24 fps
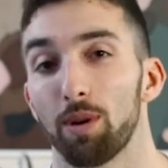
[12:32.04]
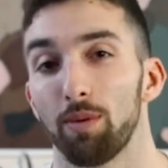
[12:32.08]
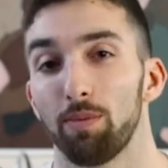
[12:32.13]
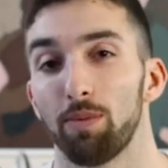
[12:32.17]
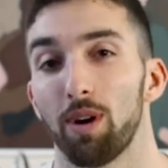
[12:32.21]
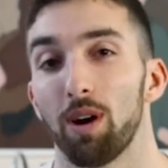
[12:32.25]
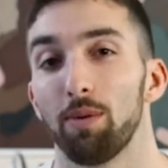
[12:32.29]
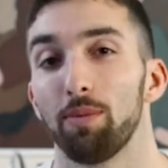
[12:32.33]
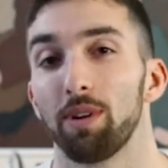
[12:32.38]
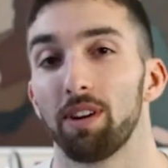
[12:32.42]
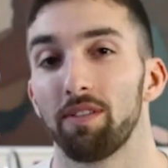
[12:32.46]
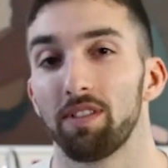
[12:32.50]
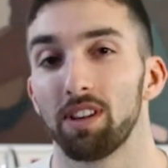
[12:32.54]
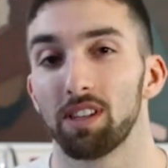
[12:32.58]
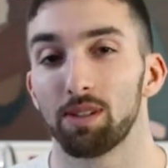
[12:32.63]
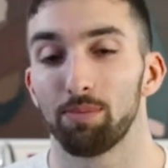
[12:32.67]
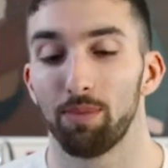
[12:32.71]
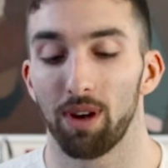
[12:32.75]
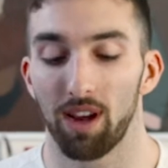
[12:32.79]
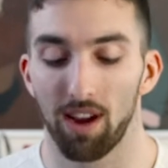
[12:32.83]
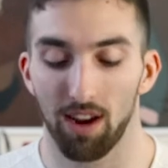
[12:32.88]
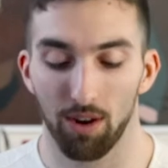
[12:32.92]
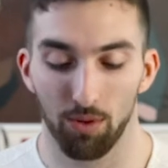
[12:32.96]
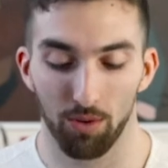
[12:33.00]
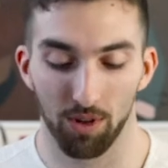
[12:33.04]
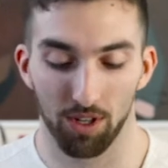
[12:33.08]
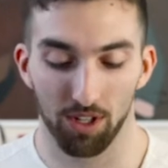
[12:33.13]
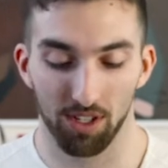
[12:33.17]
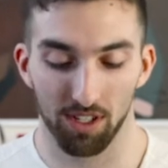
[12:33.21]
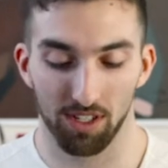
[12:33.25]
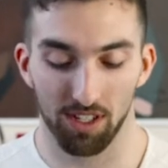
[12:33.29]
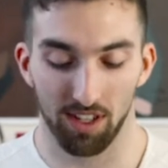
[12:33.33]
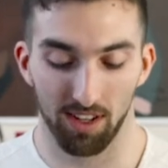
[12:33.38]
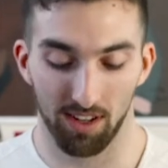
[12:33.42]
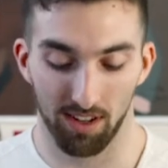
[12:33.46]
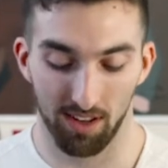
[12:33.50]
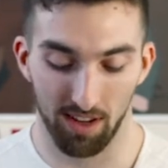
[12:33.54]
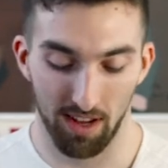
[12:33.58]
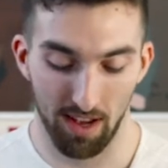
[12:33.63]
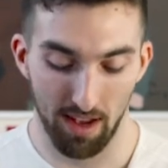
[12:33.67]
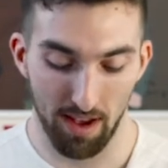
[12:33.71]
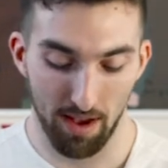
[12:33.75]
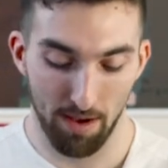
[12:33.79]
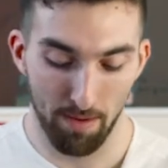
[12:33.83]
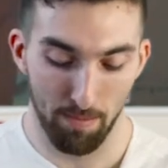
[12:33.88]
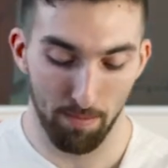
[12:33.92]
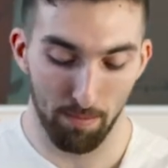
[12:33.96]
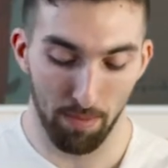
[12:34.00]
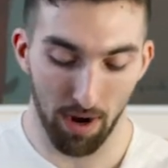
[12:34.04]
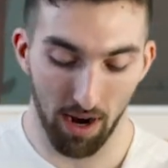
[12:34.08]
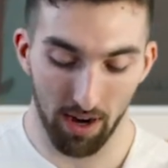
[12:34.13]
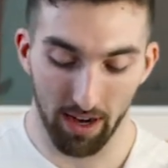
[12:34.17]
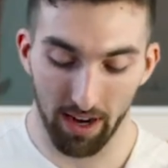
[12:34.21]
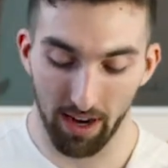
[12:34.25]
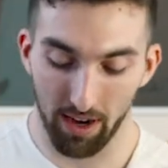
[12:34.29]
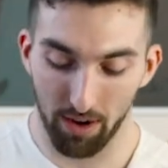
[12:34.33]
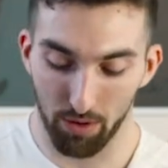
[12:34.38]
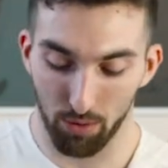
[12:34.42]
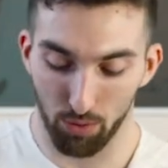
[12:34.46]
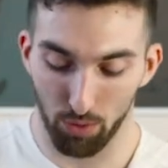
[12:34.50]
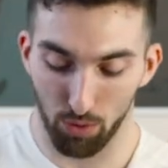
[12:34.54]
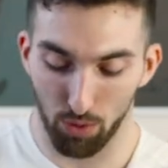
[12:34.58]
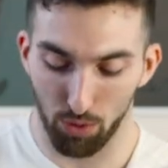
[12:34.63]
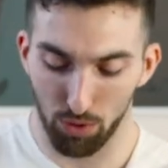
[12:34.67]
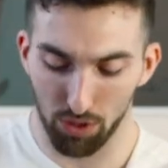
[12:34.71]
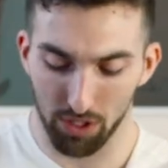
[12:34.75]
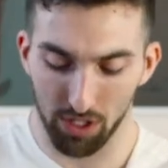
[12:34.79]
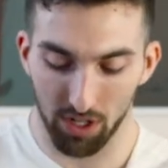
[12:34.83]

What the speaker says: compartment of this bag, which is the bucket roll